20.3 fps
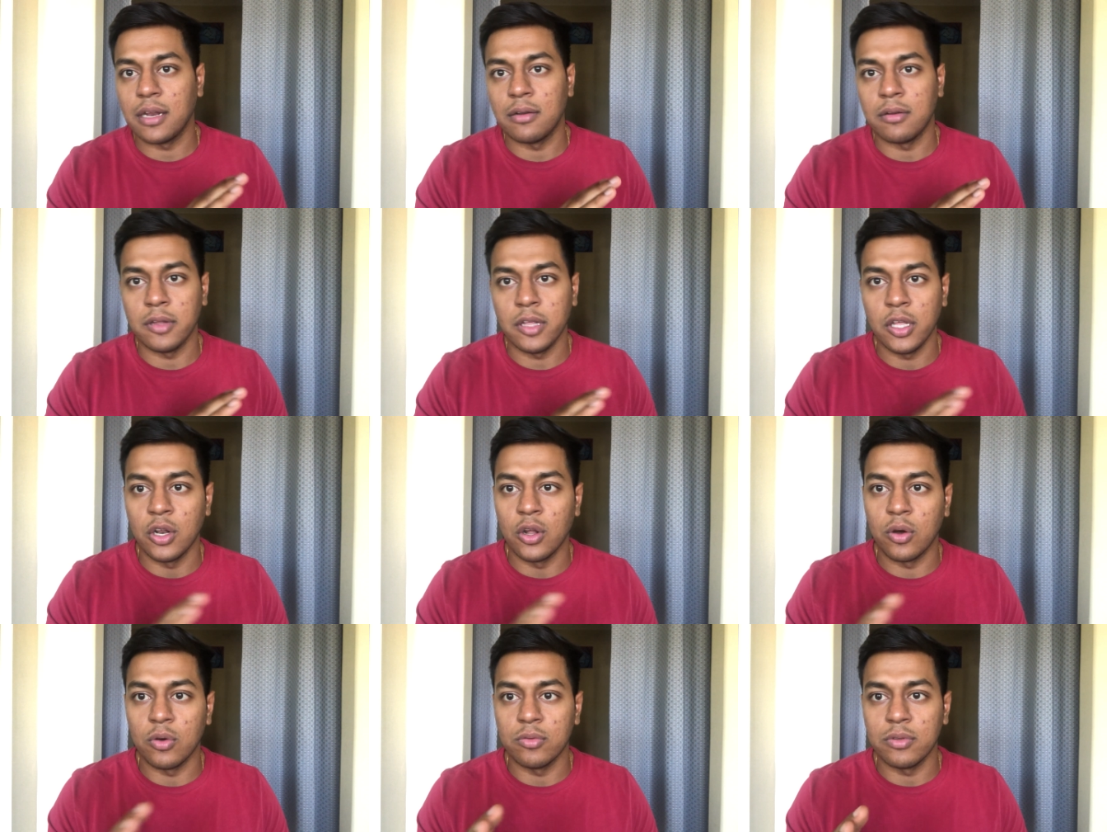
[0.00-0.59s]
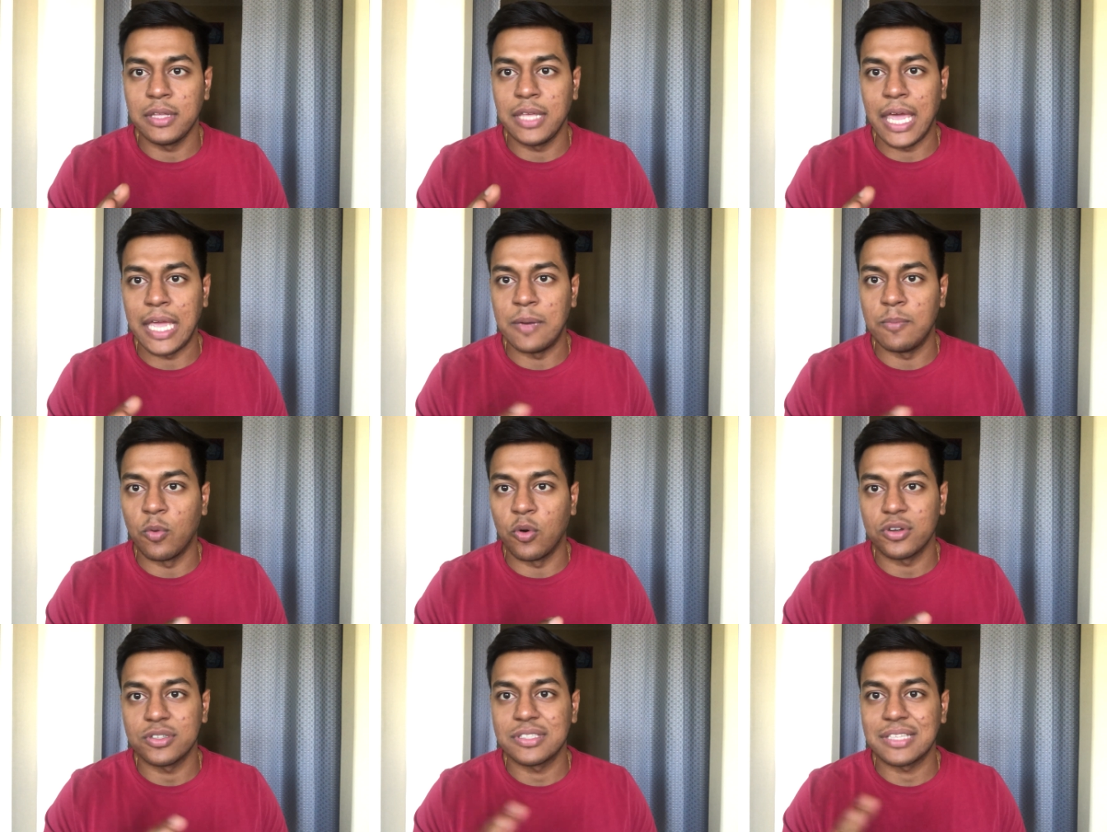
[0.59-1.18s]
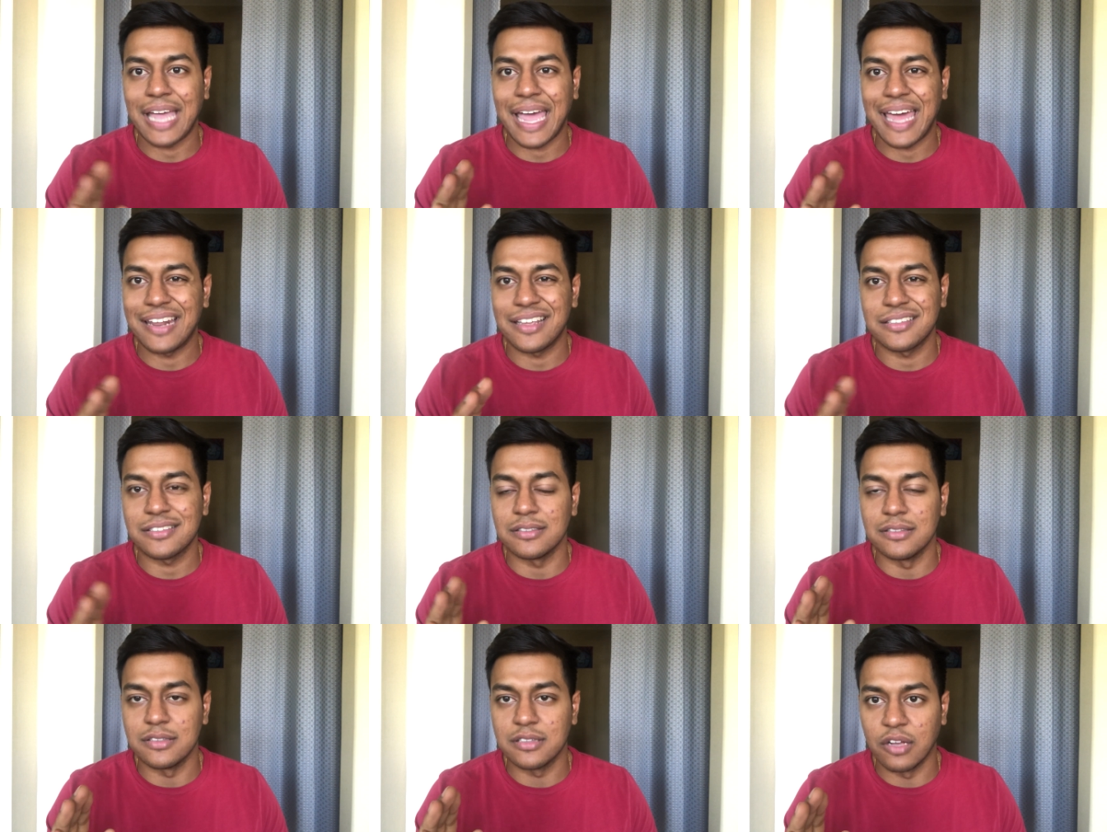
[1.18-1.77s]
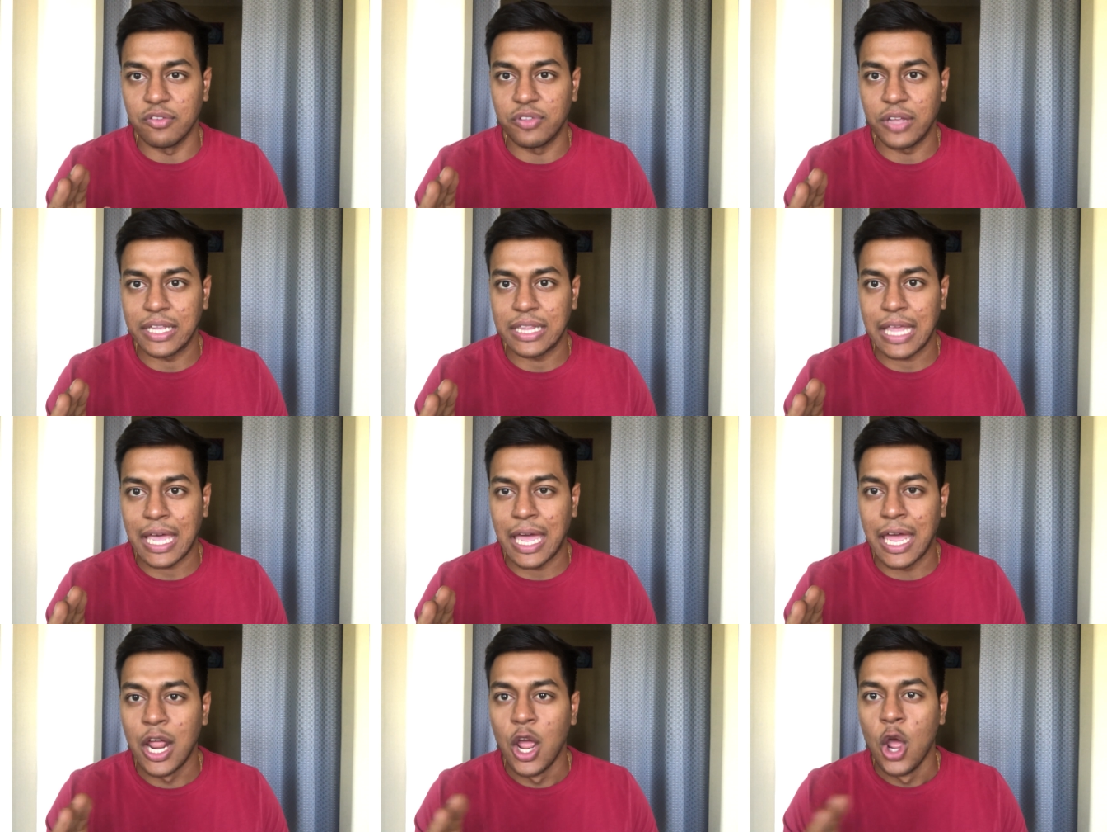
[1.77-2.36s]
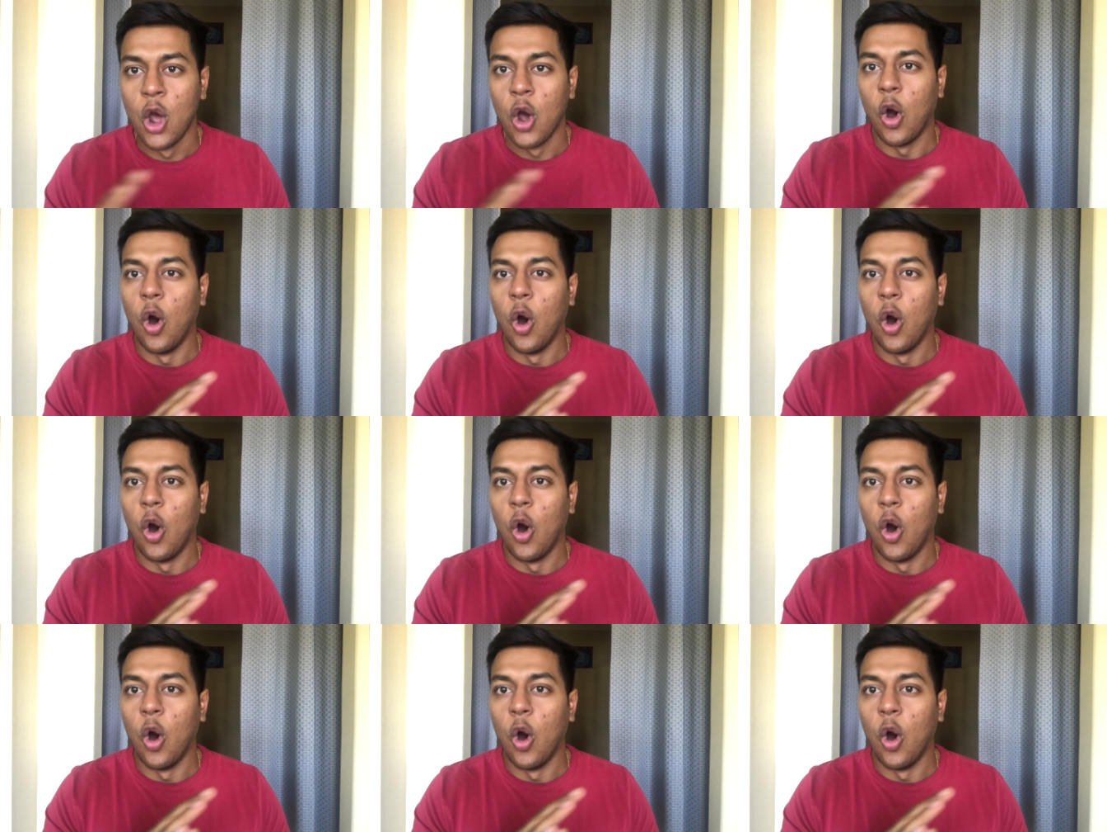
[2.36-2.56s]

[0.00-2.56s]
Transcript: and, you know, gain more status and stuff like that,